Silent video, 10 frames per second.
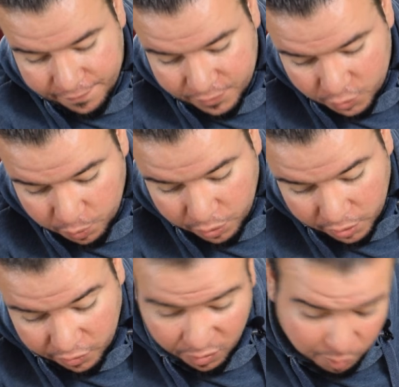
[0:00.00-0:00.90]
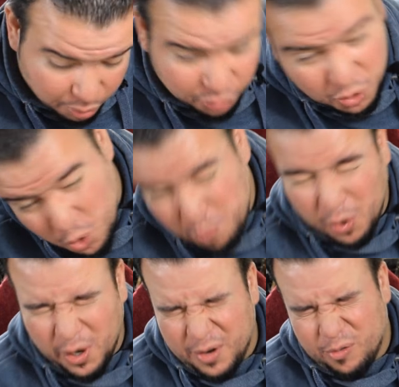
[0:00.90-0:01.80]

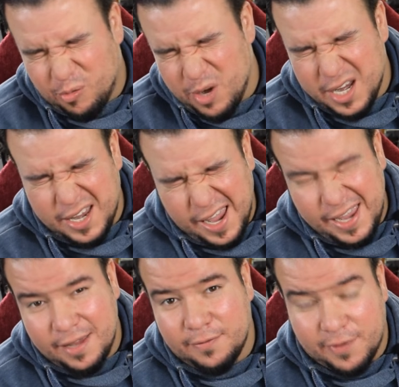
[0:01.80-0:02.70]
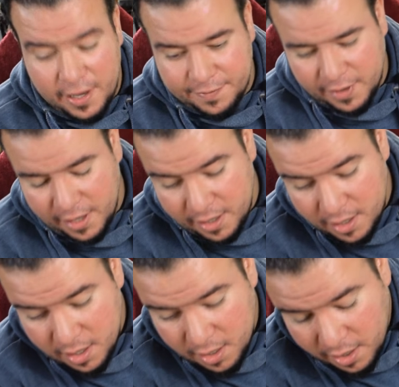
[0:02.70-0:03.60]
2.3K and 5K.
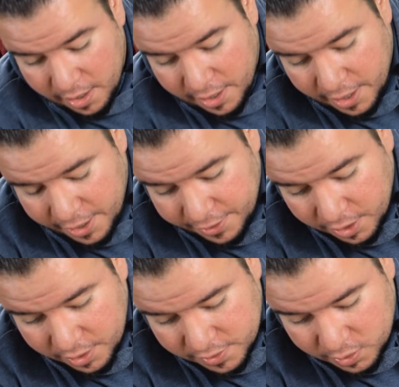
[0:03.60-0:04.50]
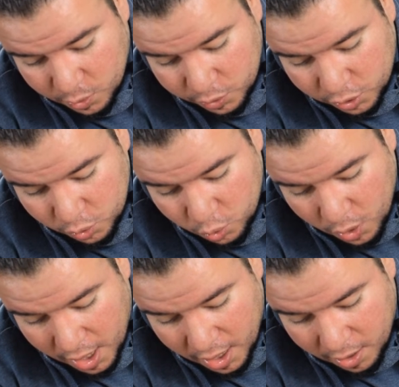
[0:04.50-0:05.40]
And so
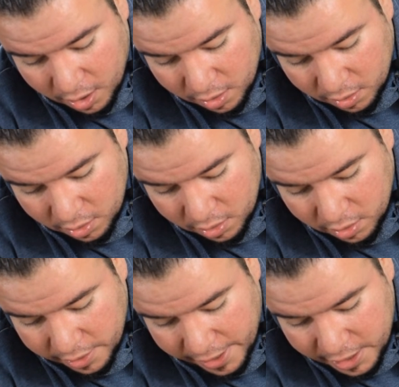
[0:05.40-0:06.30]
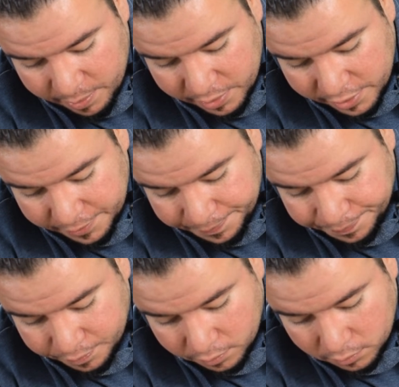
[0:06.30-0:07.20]
you are able
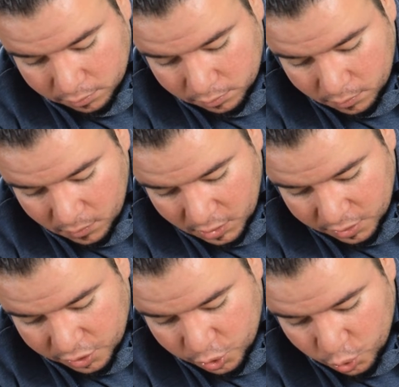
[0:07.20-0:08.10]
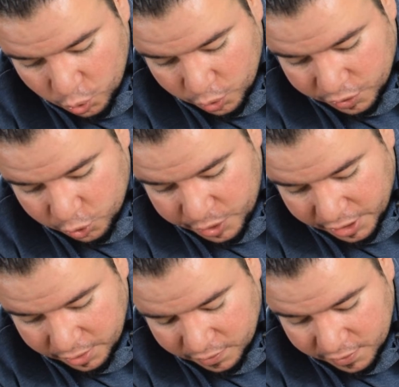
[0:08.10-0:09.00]
to
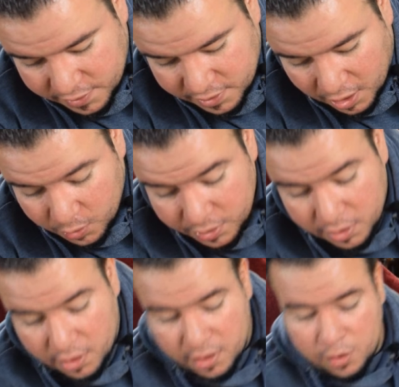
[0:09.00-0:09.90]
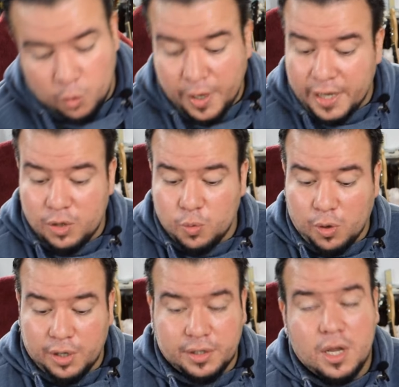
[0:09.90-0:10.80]
tweak the sound in a way you
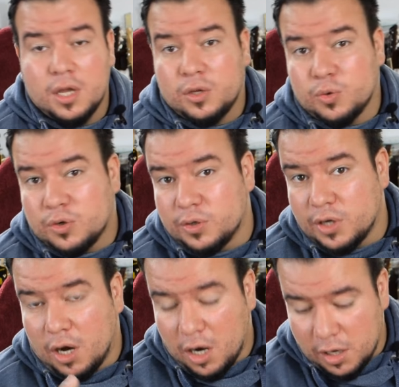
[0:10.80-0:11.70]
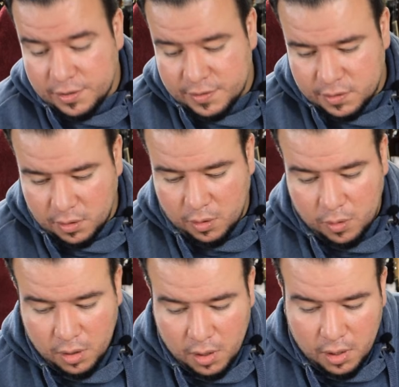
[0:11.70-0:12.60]
want. You could also